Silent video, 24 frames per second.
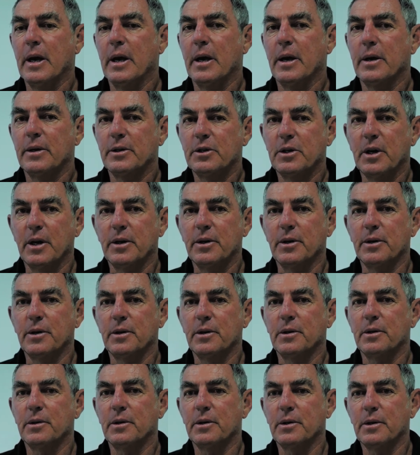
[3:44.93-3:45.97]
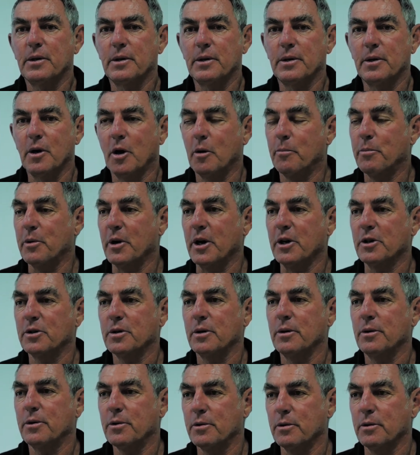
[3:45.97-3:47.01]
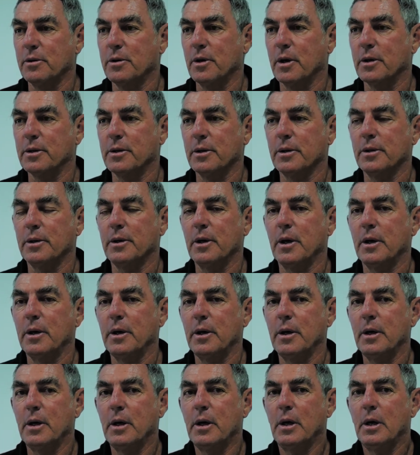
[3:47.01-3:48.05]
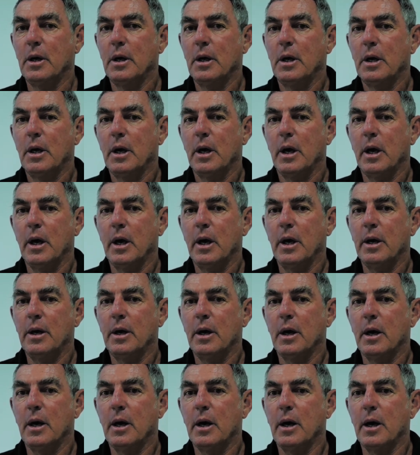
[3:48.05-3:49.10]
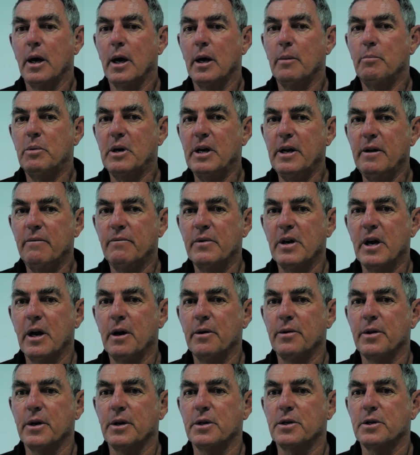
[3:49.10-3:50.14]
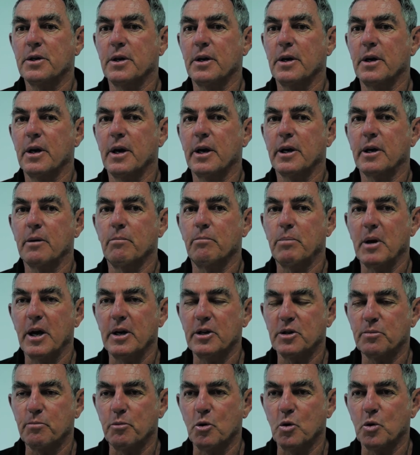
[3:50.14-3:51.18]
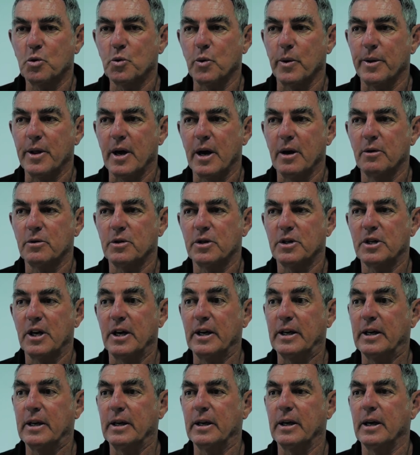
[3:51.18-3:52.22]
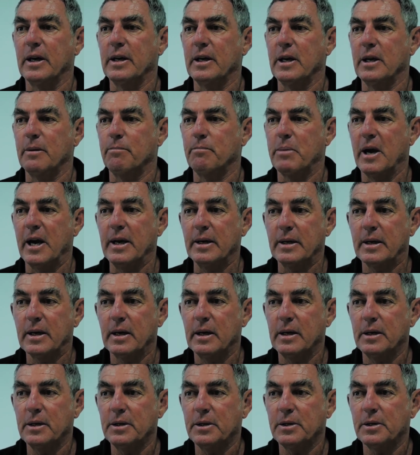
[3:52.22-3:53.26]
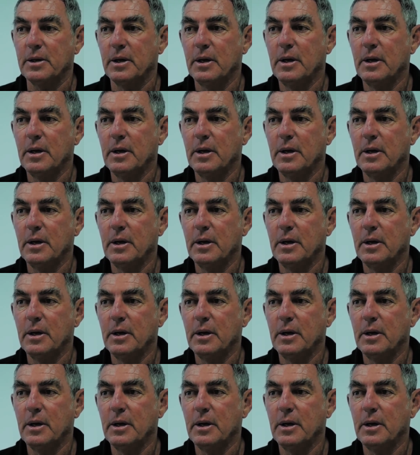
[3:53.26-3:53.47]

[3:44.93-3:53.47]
She had an operation through Dr. Dari. And I believe now that I can play sport without taking any painkillers.